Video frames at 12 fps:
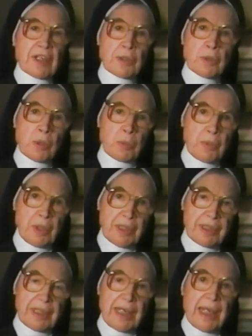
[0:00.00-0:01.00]
the whole
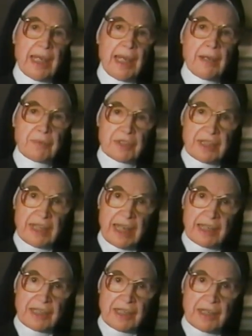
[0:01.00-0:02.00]
world. And it was in
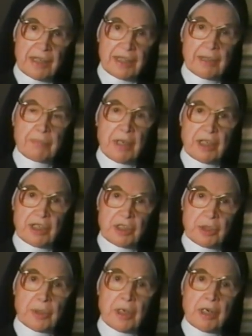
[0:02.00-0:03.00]
that year that Mother
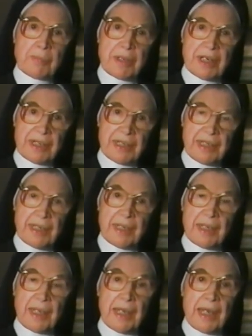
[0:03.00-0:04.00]
showed her ability
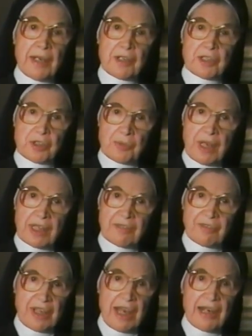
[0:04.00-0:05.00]
and her strength
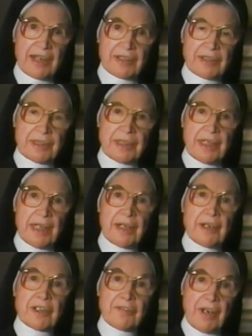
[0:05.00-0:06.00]
of character and
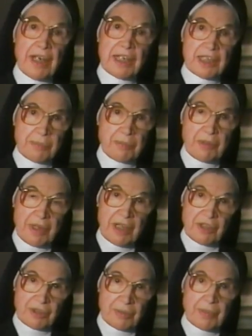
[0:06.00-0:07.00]
her divine
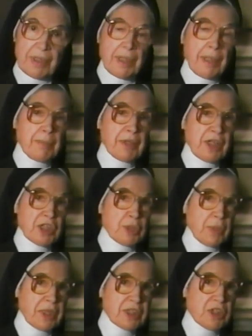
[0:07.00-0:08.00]
inspiration because she
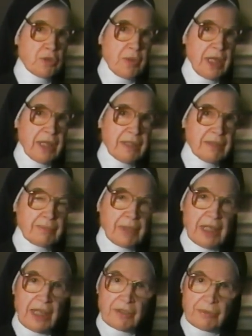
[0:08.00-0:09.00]
wasn't trained
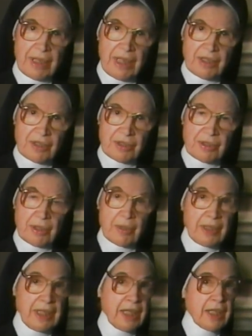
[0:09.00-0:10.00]
by education or
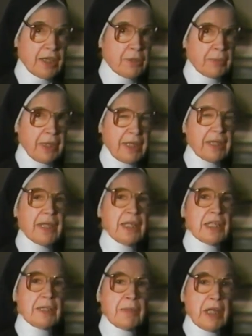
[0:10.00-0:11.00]
in any other way
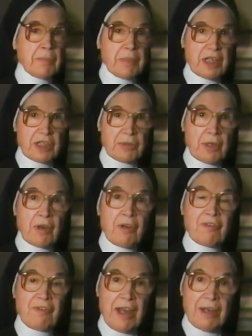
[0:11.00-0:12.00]
to be an administrator or a
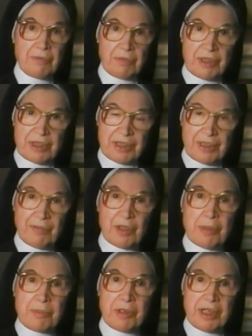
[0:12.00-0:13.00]
foundress of a
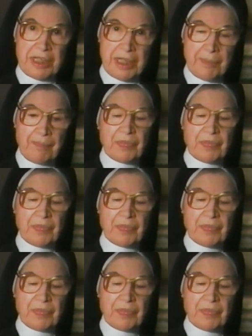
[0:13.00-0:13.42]
community.